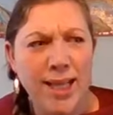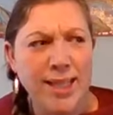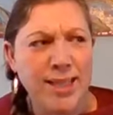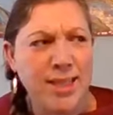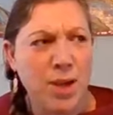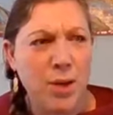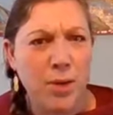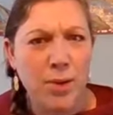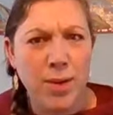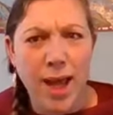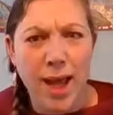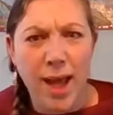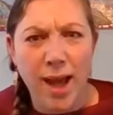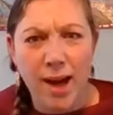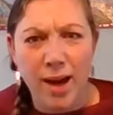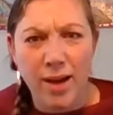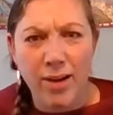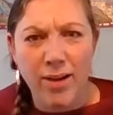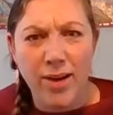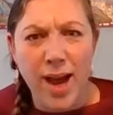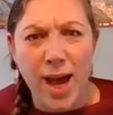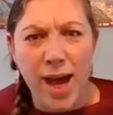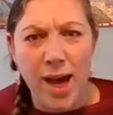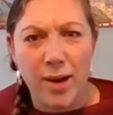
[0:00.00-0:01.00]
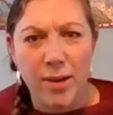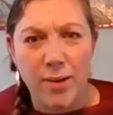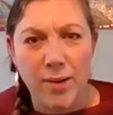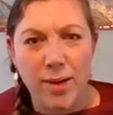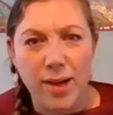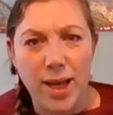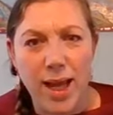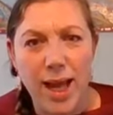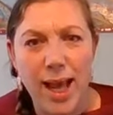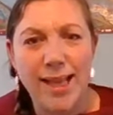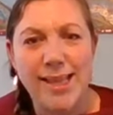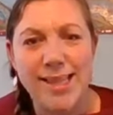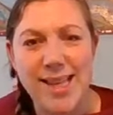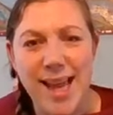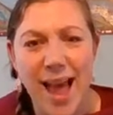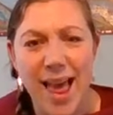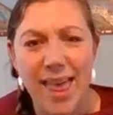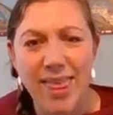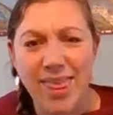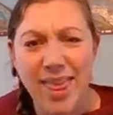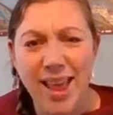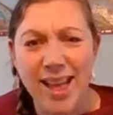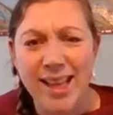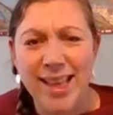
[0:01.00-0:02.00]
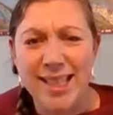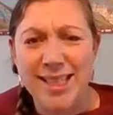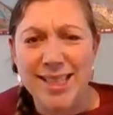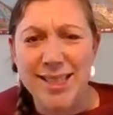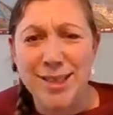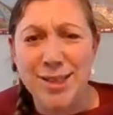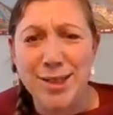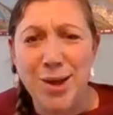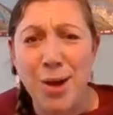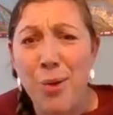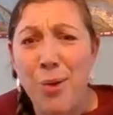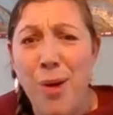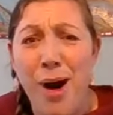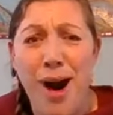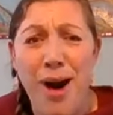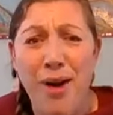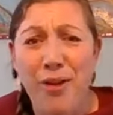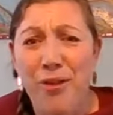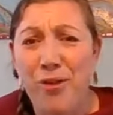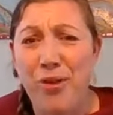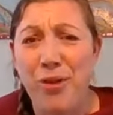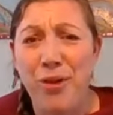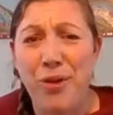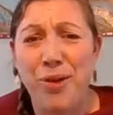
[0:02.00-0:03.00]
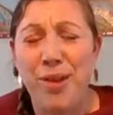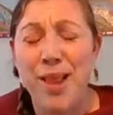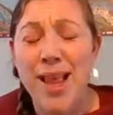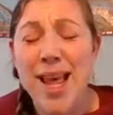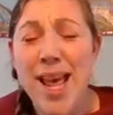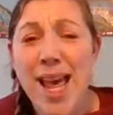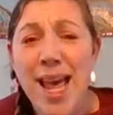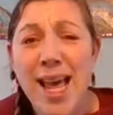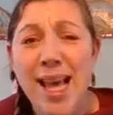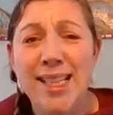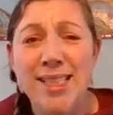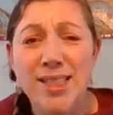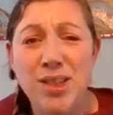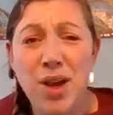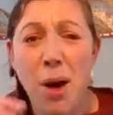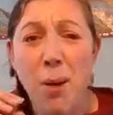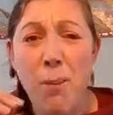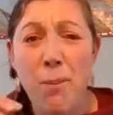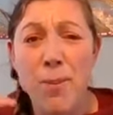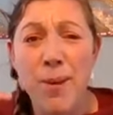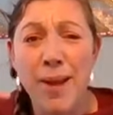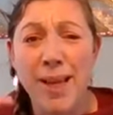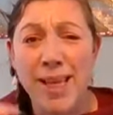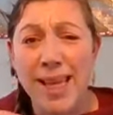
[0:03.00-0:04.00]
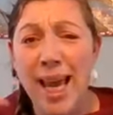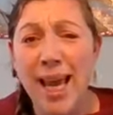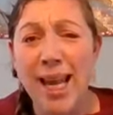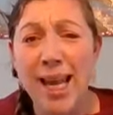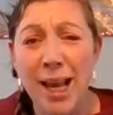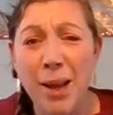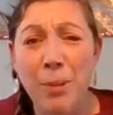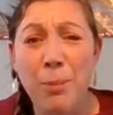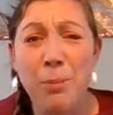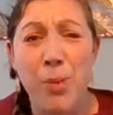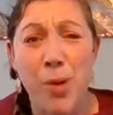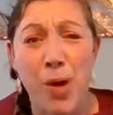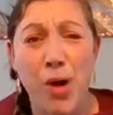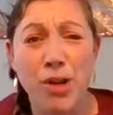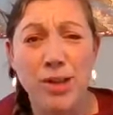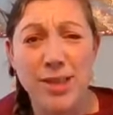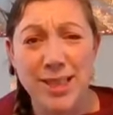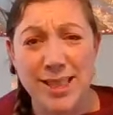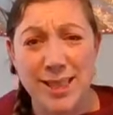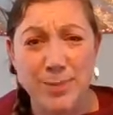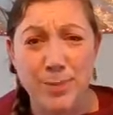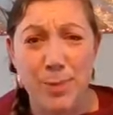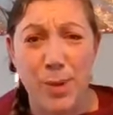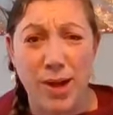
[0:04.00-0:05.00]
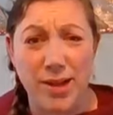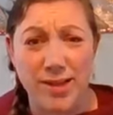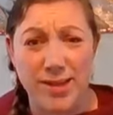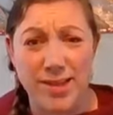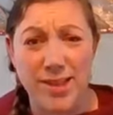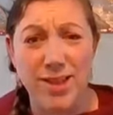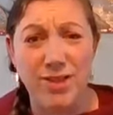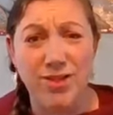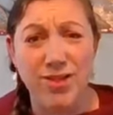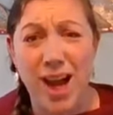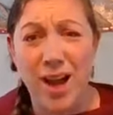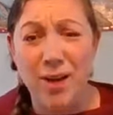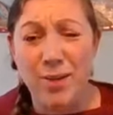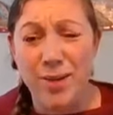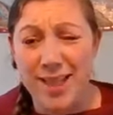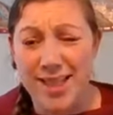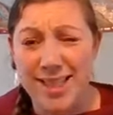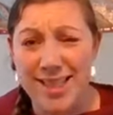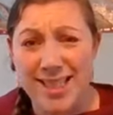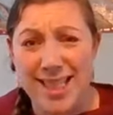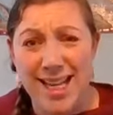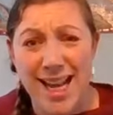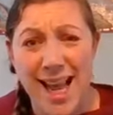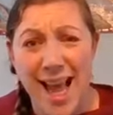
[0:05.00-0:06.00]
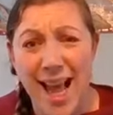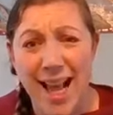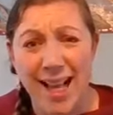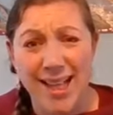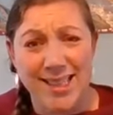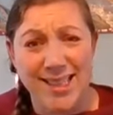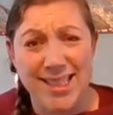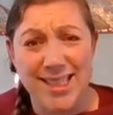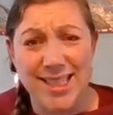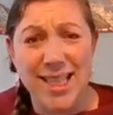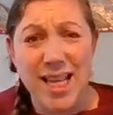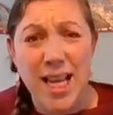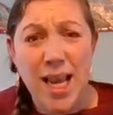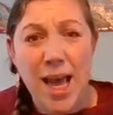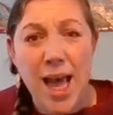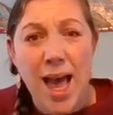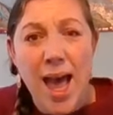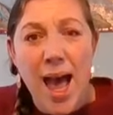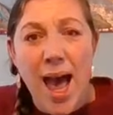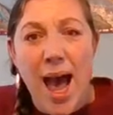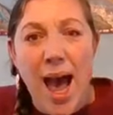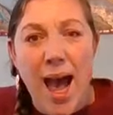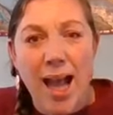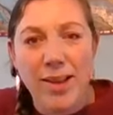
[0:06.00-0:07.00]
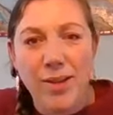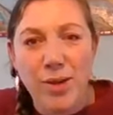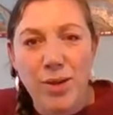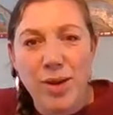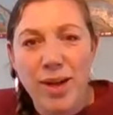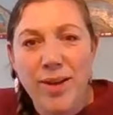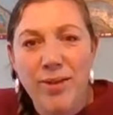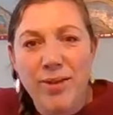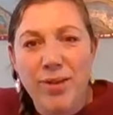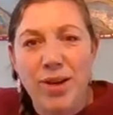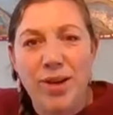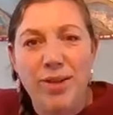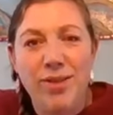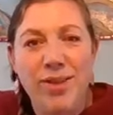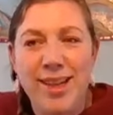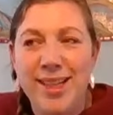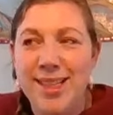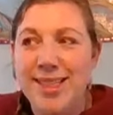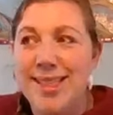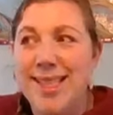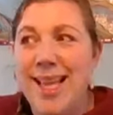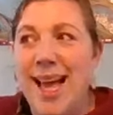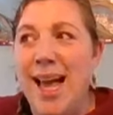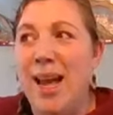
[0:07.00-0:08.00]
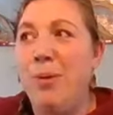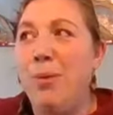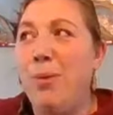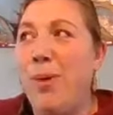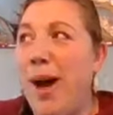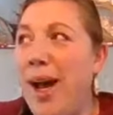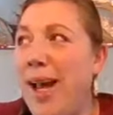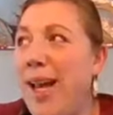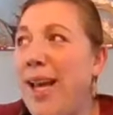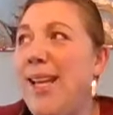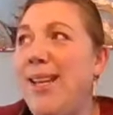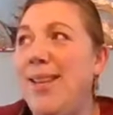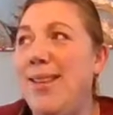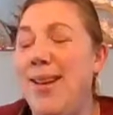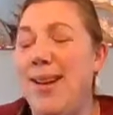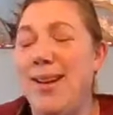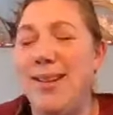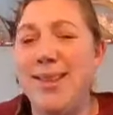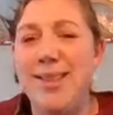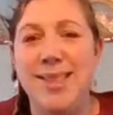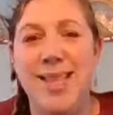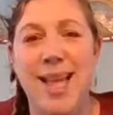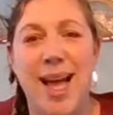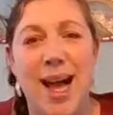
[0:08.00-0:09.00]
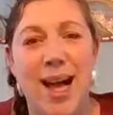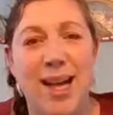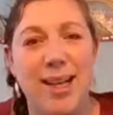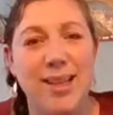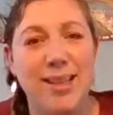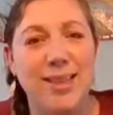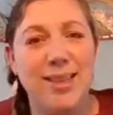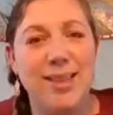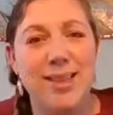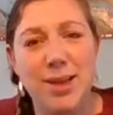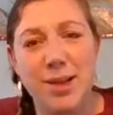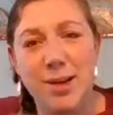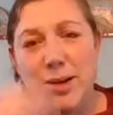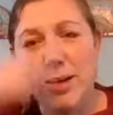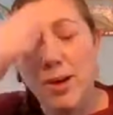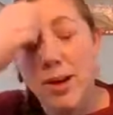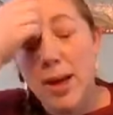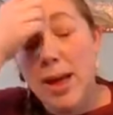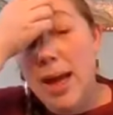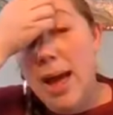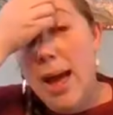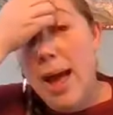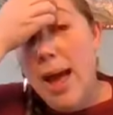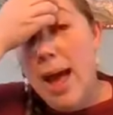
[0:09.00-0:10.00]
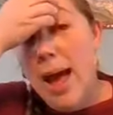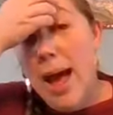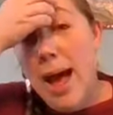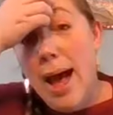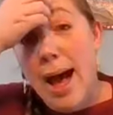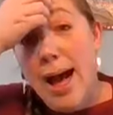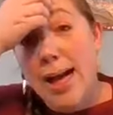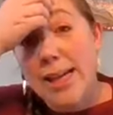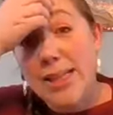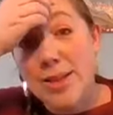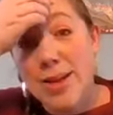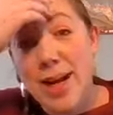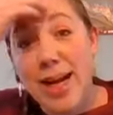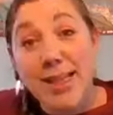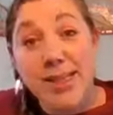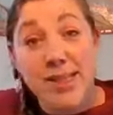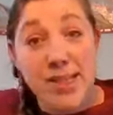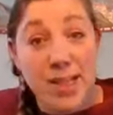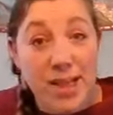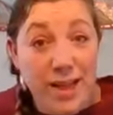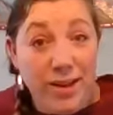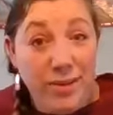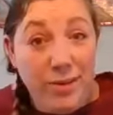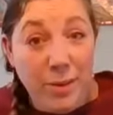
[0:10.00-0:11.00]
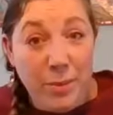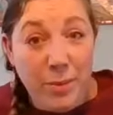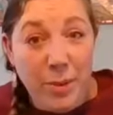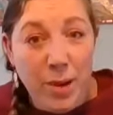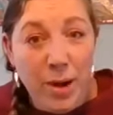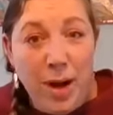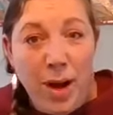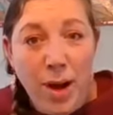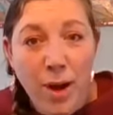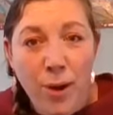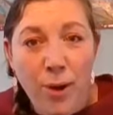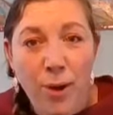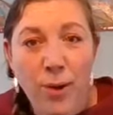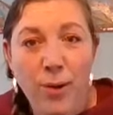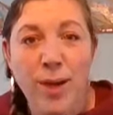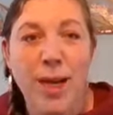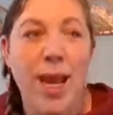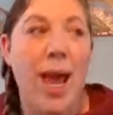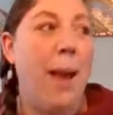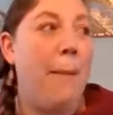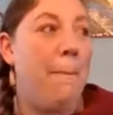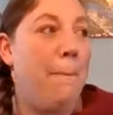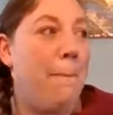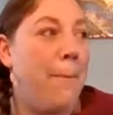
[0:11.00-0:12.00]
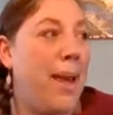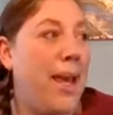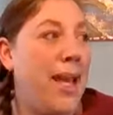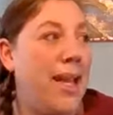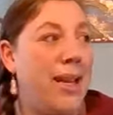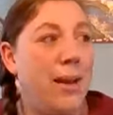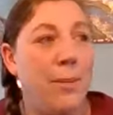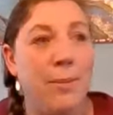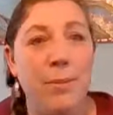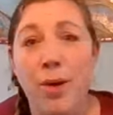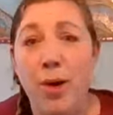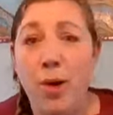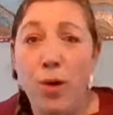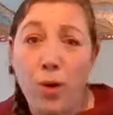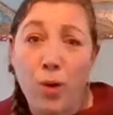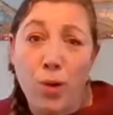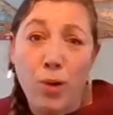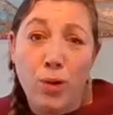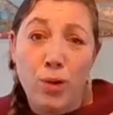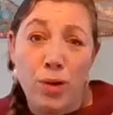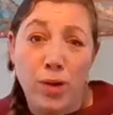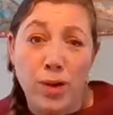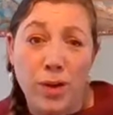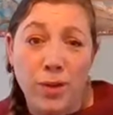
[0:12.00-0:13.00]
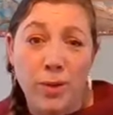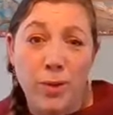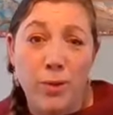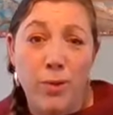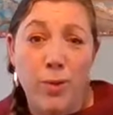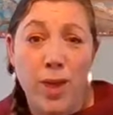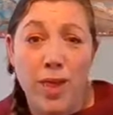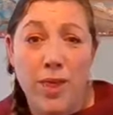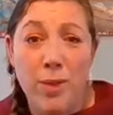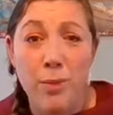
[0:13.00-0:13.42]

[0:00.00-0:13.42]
own hair out. I think that's so awful. He's getting bald spots around his legs, and I don't even understand why he does that. So I tried to leave him alone and made him a corner with